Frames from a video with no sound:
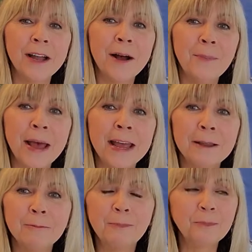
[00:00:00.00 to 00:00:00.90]
up
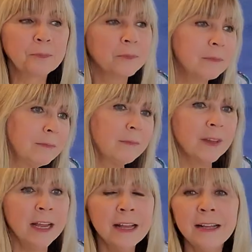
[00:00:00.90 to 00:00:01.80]
a
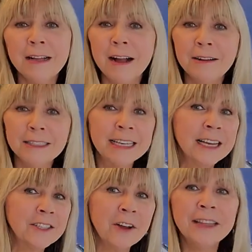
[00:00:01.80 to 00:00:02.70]

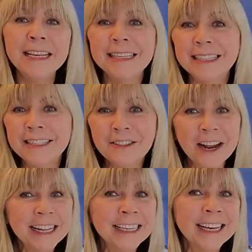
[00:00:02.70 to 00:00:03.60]
sketch on this and
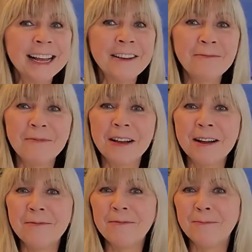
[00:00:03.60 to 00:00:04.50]
try to get
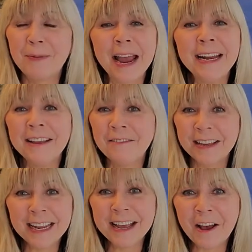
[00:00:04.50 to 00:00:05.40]
a painting
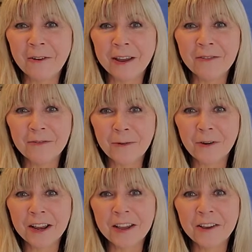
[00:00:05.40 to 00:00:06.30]
video in for
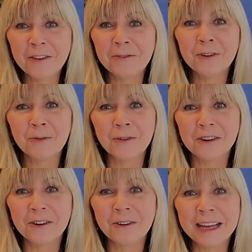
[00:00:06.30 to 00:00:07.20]
you to
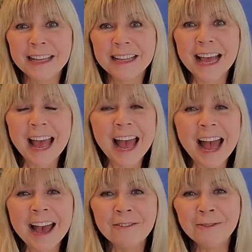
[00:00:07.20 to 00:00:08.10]
work with.
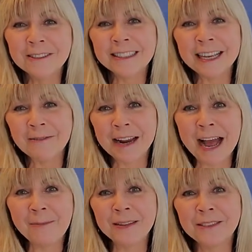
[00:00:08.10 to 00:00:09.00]
And we'll see what
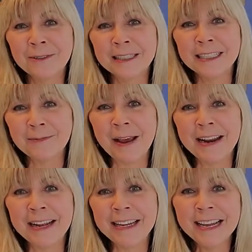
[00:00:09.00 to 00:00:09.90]
happens with this
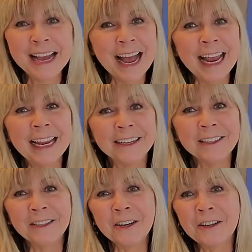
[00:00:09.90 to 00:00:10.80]
painting. It
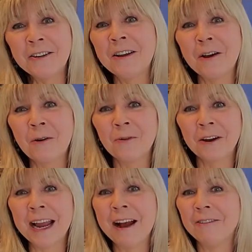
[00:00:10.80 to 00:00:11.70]
could
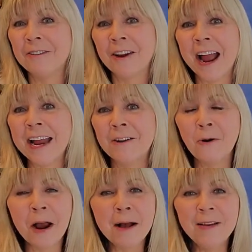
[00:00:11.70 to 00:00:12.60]
work out great,
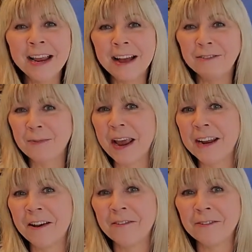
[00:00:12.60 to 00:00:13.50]
or I may have to
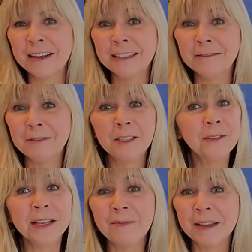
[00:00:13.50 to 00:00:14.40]
paint over it and do
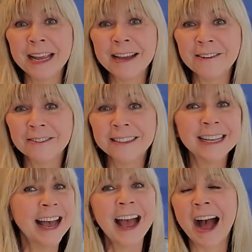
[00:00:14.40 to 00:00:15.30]
something else.
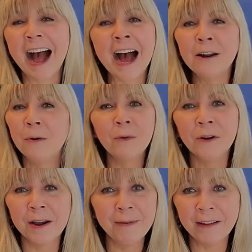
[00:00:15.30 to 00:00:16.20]
I don't
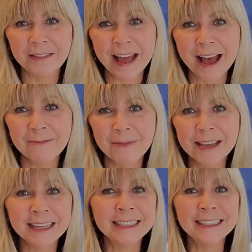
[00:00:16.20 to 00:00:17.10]
worry about that,
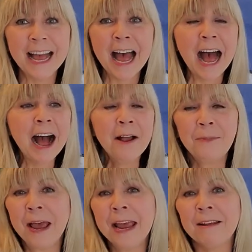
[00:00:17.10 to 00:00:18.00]
because I
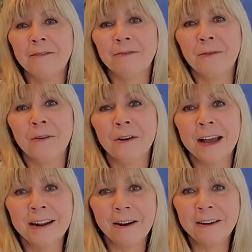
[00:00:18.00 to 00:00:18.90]
paint for
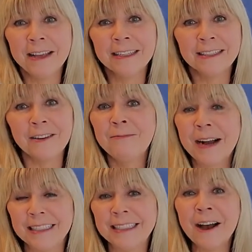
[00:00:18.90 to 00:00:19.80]
an audience of
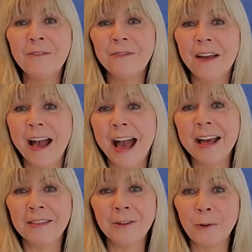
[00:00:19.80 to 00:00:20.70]
myself
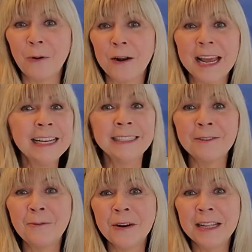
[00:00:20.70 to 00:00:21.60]
and the Lord. He's
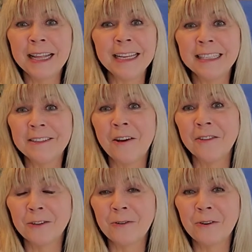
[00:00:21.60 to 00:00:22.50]
the one that gets all the
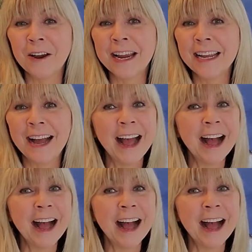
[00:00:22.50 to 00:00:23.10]
glory.